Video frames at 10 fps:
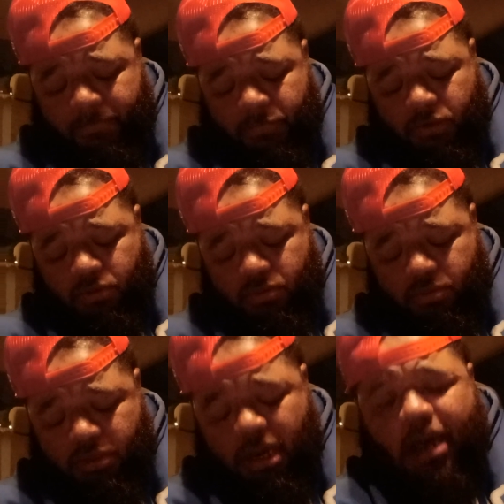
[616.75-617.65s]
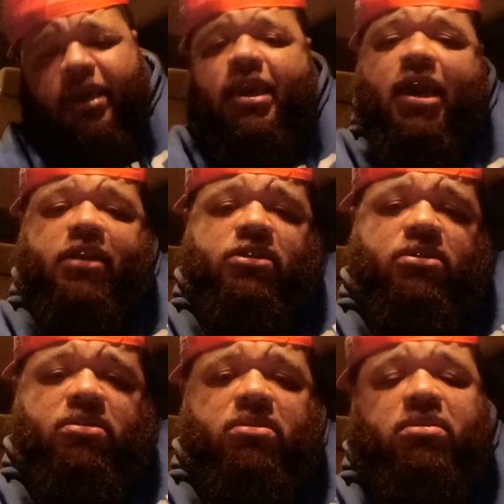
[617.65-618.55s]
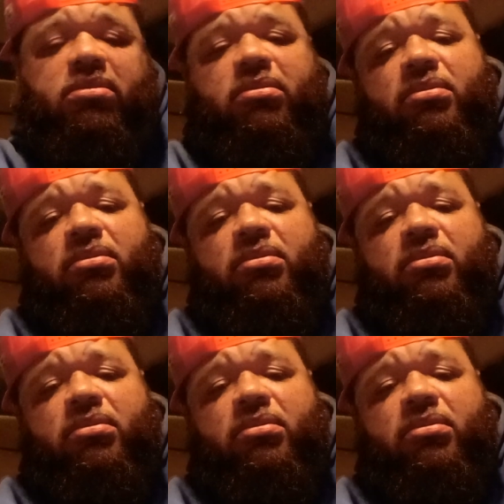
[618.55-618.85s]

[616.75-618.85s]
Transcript: You know, cocky attitude.